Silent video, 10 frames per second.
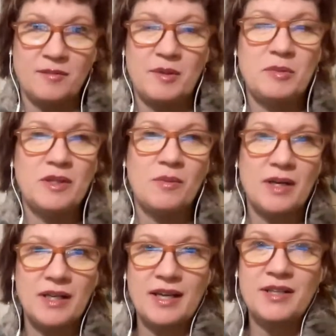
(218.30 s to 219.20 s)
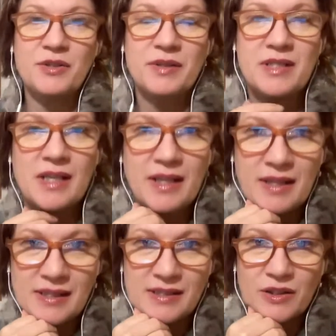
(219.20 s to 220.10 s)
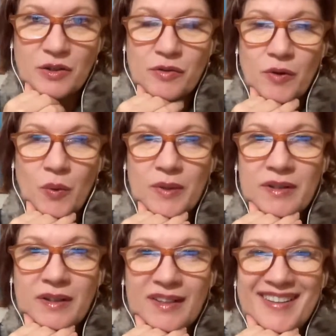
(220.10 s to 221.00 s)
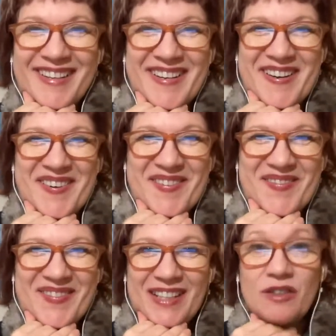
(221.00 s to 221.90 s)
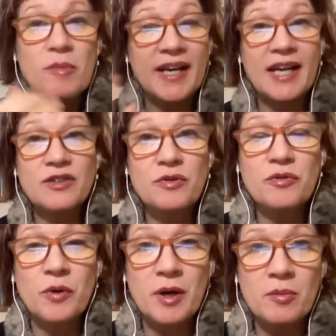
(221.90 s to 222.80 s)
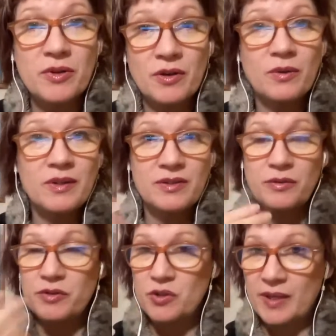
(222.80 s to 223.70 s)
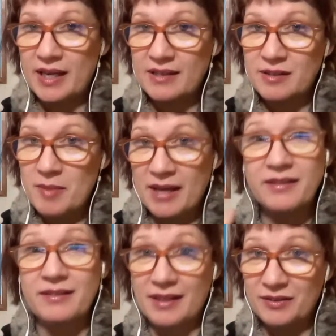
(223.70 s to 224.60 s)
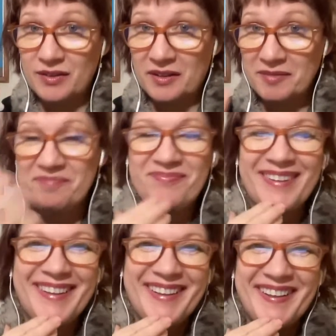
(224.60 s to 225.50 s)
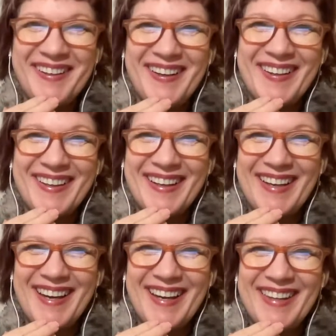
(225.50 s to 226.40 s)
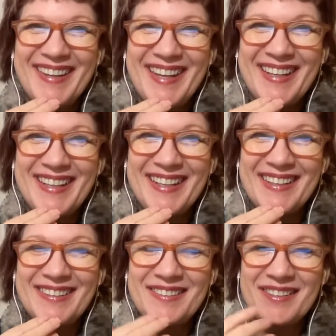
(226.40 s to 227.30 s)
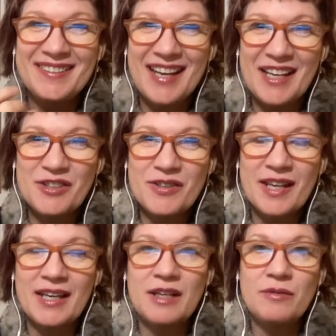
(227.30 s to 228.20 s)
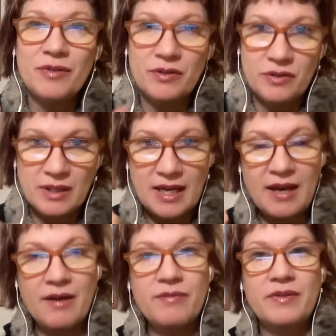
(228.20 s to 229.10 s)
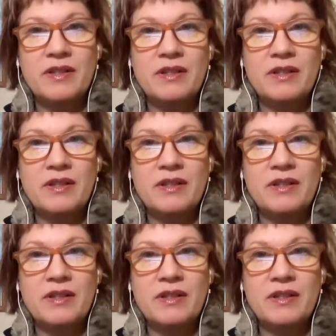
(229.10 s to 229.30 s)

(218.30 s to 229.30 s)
people don't want to enter a ton of things on their phone. You might ask for phone number though, because if you're doing SMS, that's good. And then as soon as they enter that info, you can have